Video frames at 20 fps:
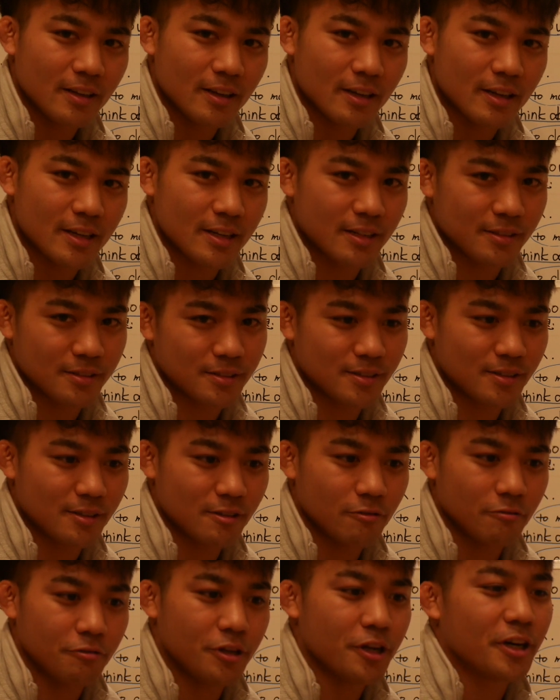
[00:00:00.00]
And
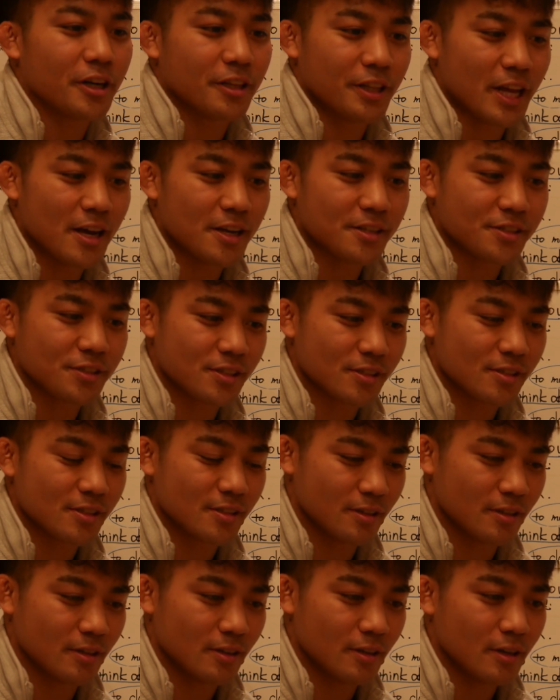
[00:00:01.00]
we are nice
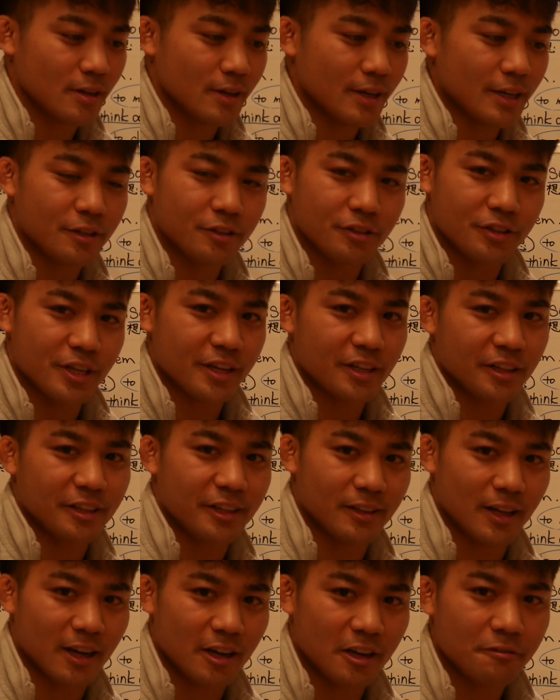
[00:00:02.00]
in daily
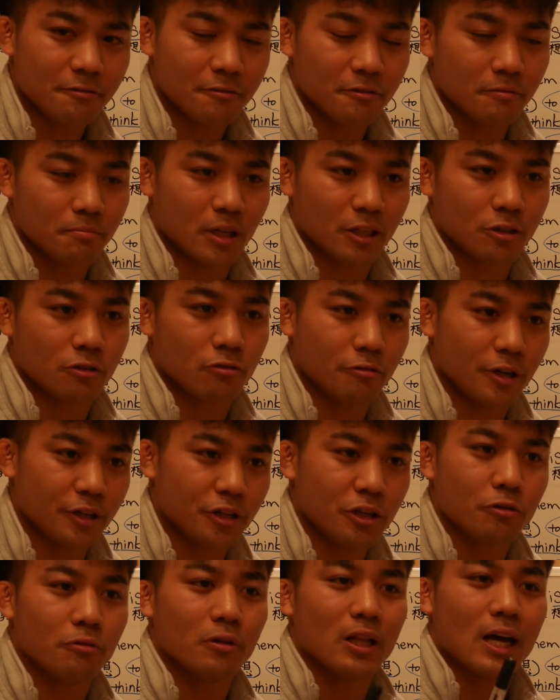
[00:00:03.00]
life, but when
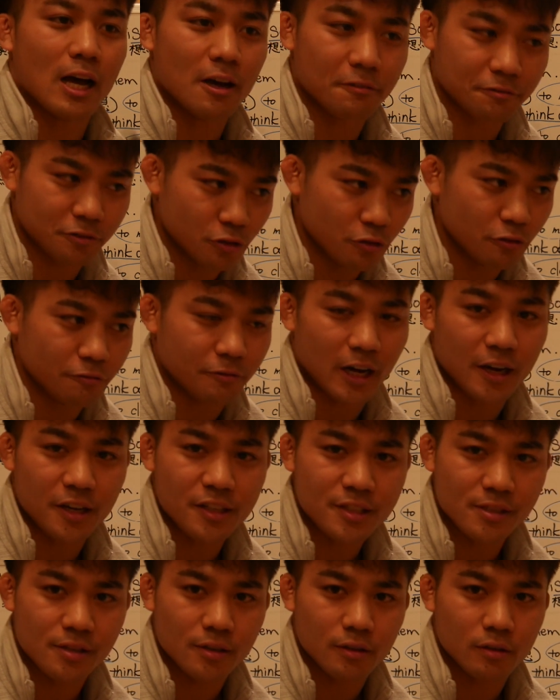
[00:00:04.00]
you will have to
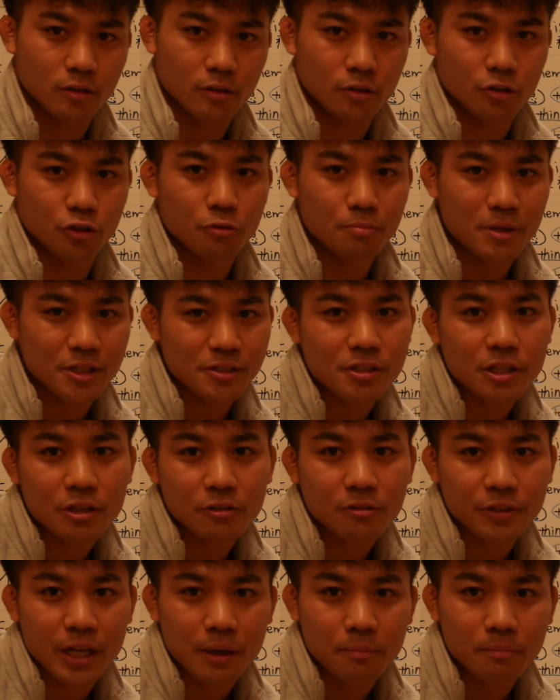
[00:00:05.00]
fight, you must
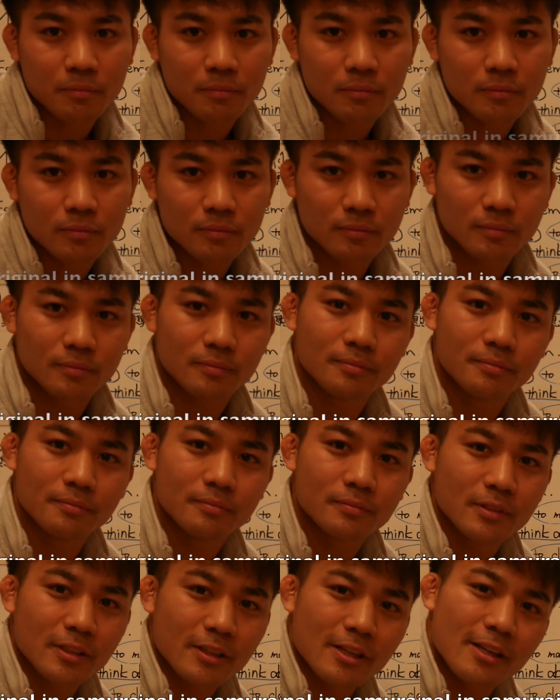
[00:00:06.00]
kill them.
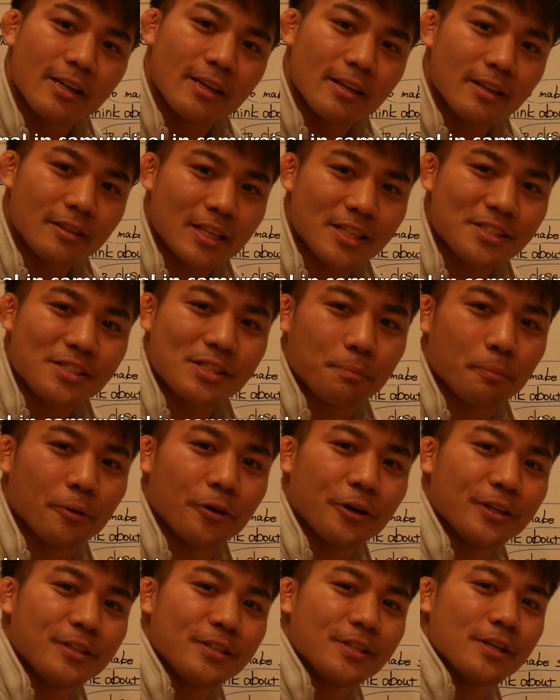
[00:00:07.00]
That's the
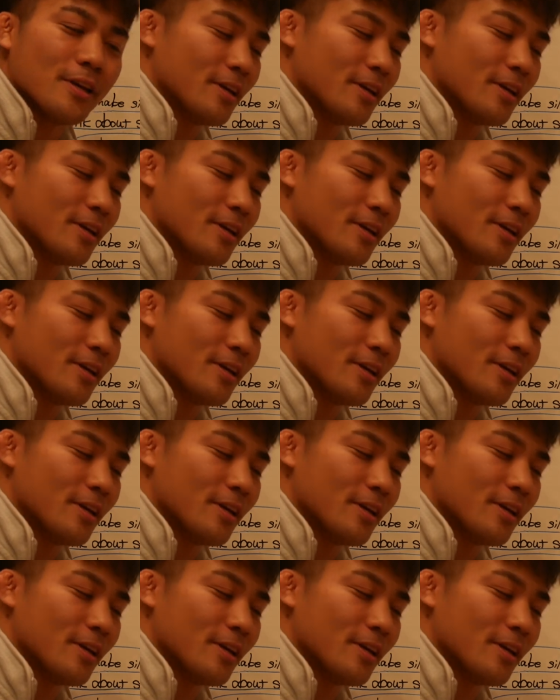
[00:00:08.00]
point.